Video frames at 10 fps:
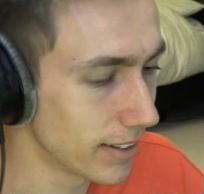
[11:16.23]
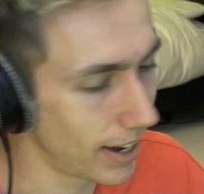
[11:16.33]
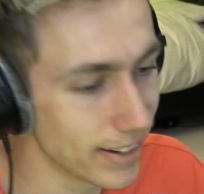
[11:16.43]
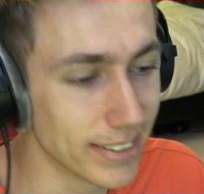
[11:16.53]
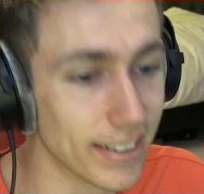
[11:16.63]
Okay,
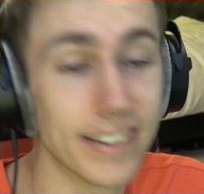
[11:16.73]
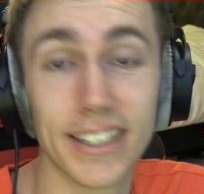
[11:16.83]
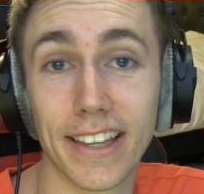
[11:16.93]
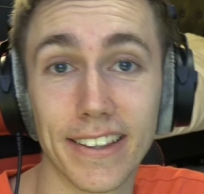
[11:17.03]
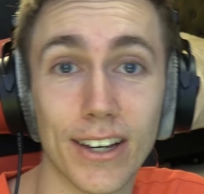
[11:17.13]
I didn't. Oh. I did
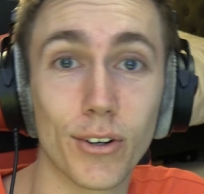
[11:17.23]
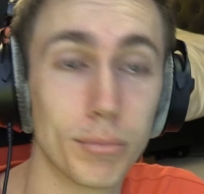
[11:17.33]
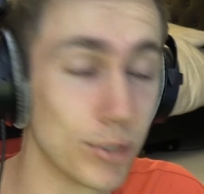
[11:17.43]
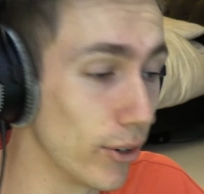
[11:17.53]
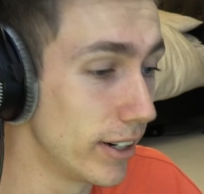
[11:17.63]
oh. get the kill.
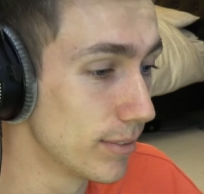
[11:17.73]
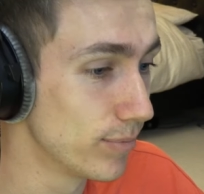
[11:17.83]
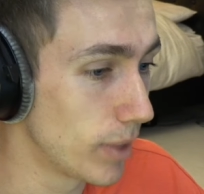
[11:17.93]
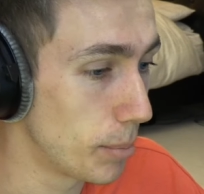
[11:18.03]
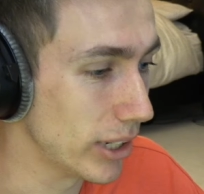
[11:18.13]
I'm sorry. Yeah,
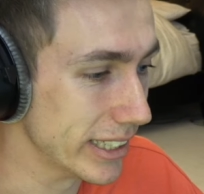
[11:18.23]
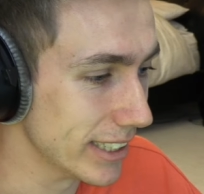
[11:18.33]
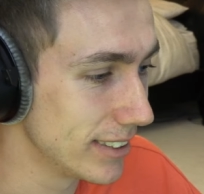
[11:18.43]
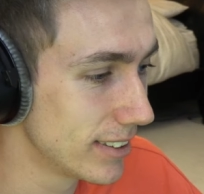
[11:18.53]
you. Well, I think some